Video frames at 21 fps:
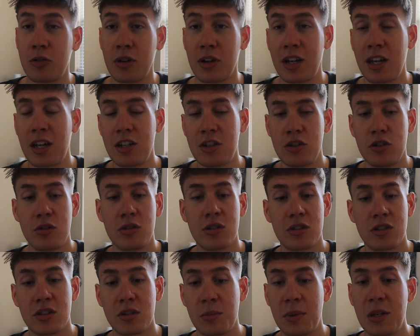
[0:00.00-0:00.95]
King
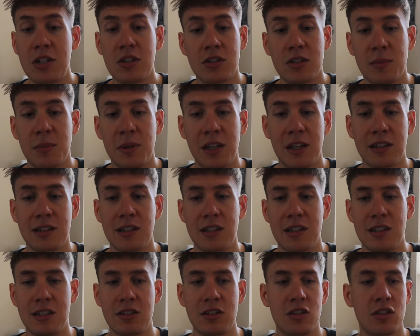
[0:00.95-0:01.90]
Jr.'s speeches, because
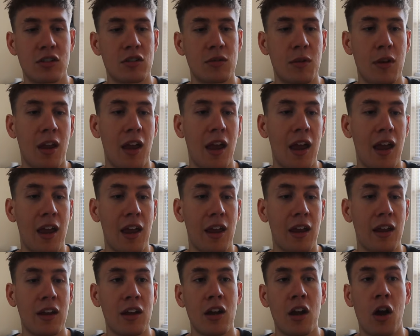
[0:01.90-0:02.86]
he's just a
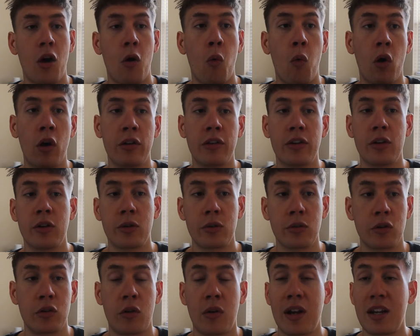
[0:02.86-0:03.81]

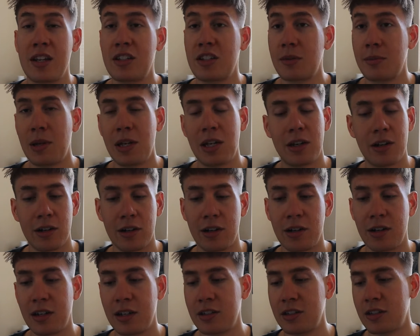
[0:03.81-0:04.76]
well-known great
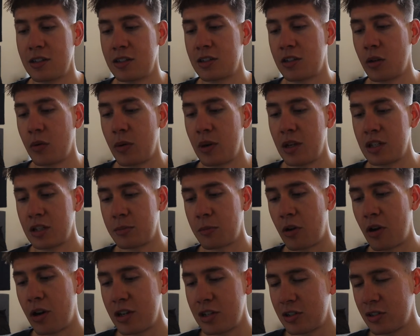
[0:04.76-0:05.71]
speaker and just so
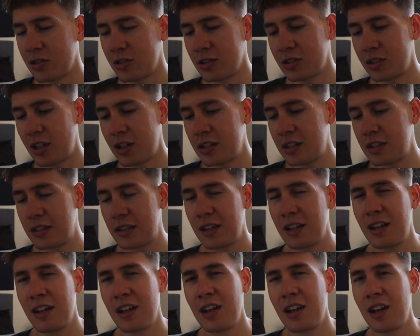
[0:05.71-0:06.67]
inspirational. So
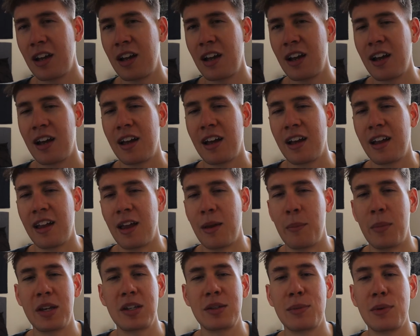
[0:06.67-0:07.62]
it
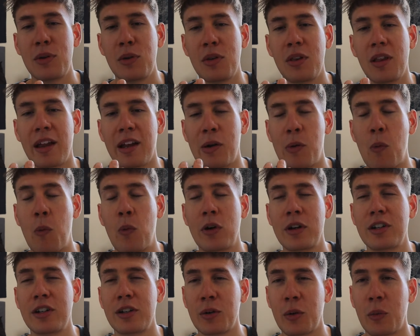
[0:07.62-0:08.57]
makes me like
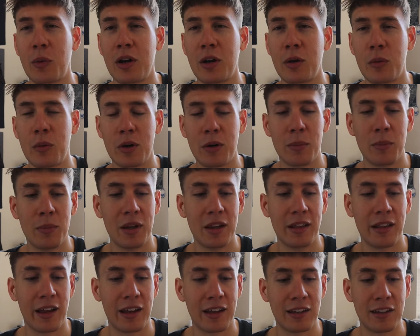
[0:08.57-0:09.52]
wonder what it would have
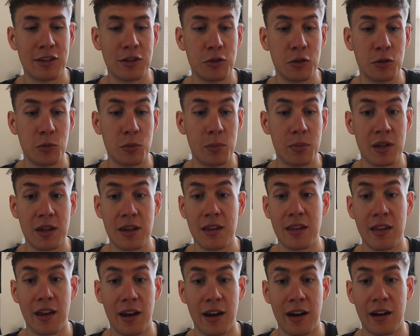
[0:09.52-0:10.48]
been like to be
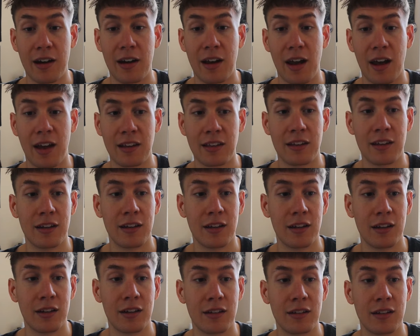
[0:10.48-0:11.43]
there at
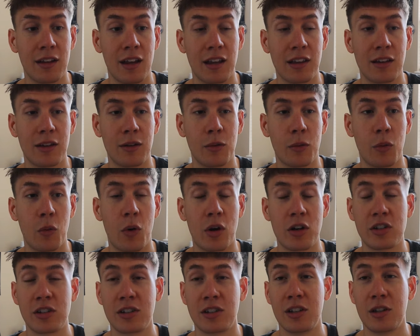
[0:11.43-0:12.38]
the
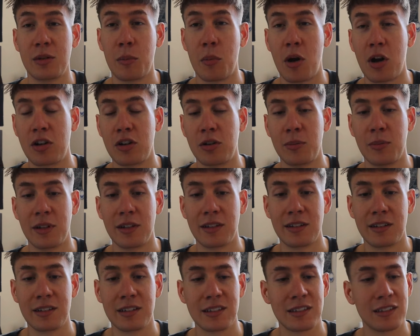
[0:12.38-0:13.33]
Washington
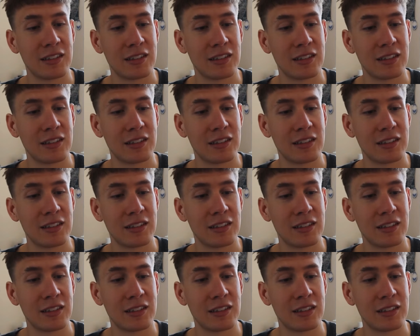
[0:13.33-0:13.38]
Monument